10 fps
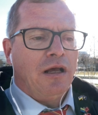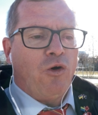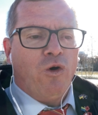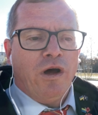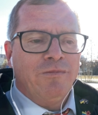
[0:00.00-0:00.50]

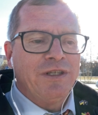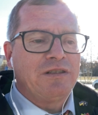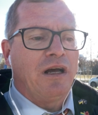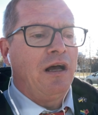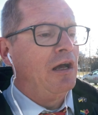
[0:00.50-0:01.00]
Or
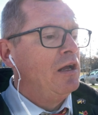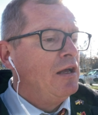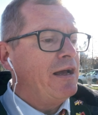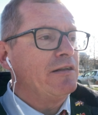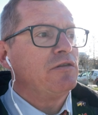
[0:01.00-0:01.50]
Mr.
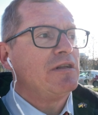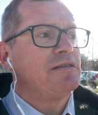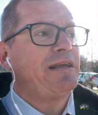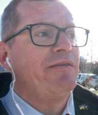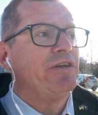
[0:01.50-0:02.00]

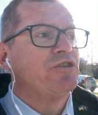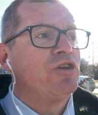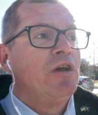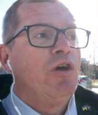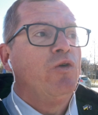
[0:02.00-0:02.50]
Radoslasevic,
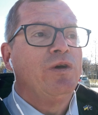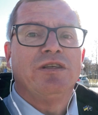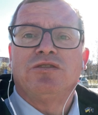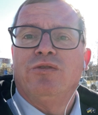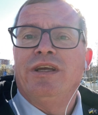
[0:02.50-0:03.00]
who
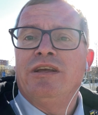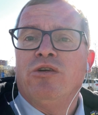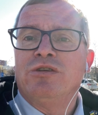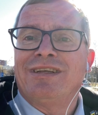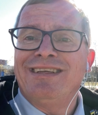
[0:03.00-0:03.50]
is doing
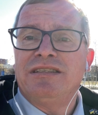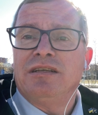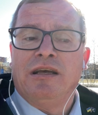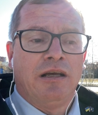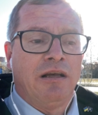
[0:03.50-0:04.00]
all these
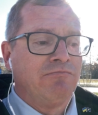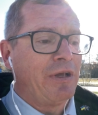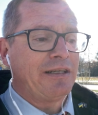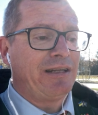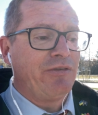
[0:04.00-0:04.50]

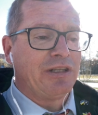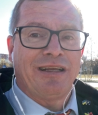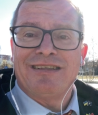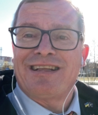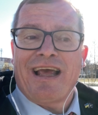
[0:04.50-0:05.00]

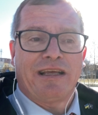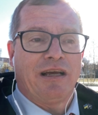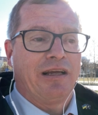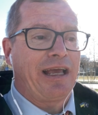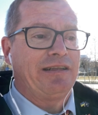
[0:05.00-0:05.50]
activities, like
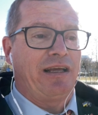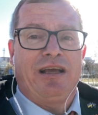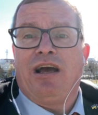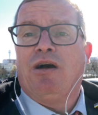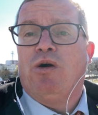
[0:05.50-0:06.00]

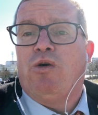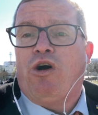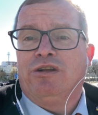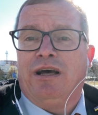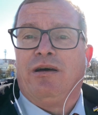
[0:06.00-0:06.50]
getting
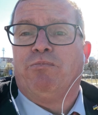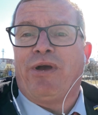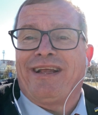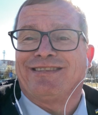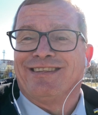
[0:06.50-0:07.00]
honor
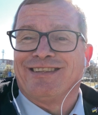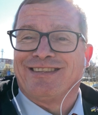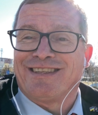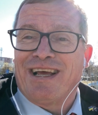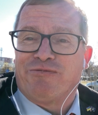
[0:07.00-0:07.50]

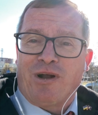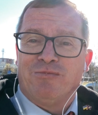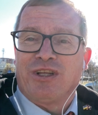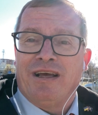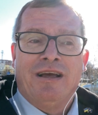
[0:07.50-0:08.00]
patents
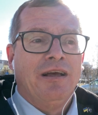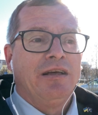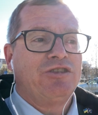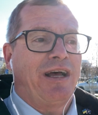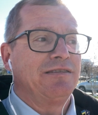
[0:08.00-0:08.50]
from the
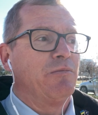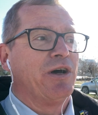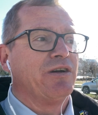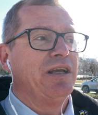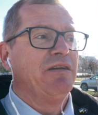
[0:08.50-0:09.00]

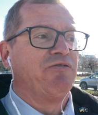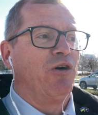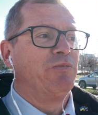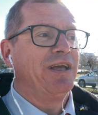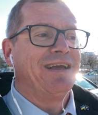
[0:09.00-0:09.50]
gendarmerie
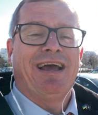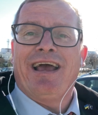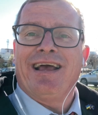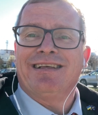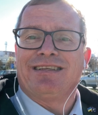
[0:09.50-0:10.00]
for being
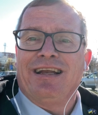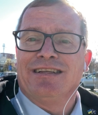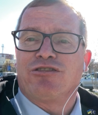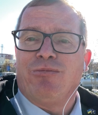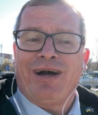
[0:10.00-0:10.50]
an
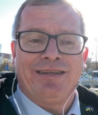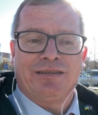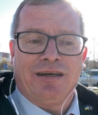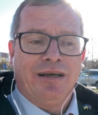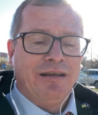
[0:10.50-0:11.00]
excellent
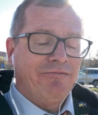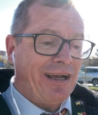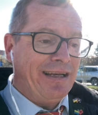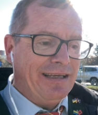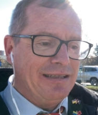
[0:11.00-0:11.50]
commander
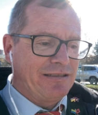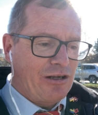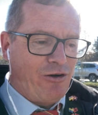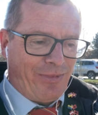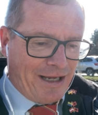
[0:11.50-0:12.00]
Well, he is the
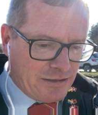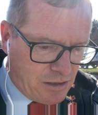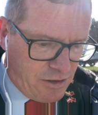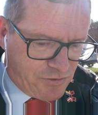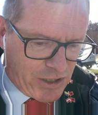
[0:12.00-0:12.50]
commander
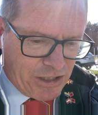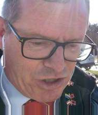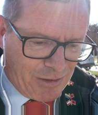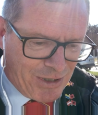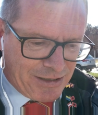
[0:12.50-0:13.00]
of
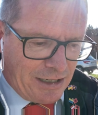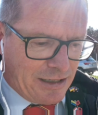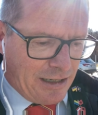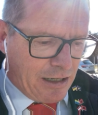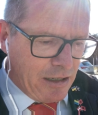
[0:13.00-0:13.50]
Rajak
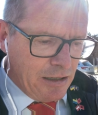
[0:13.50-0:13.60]
massacre.